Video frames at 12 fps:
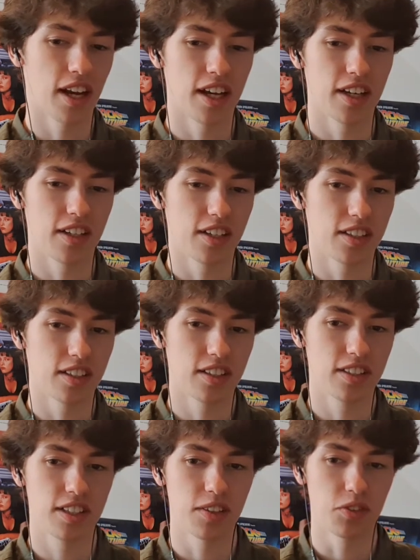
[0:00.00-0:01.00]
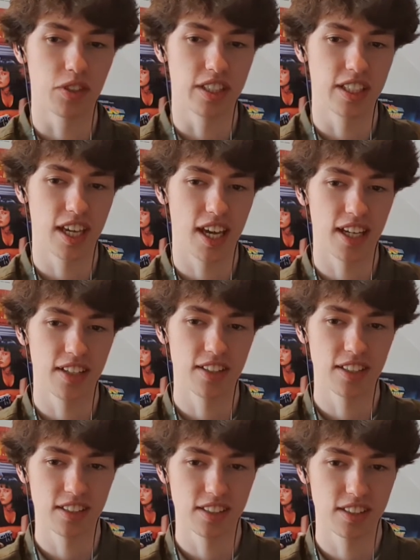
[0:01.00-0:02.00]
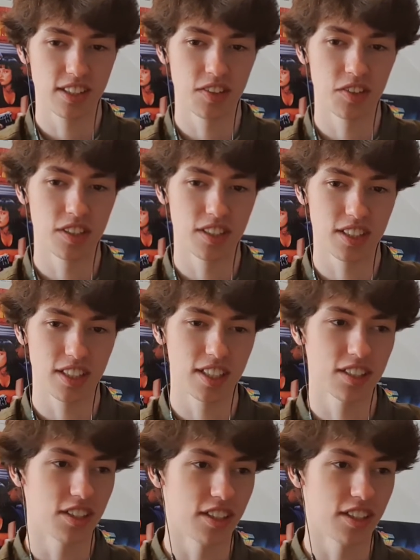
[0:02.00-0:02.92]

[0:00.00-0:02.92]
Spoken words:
I didn't really take anything seriously this year.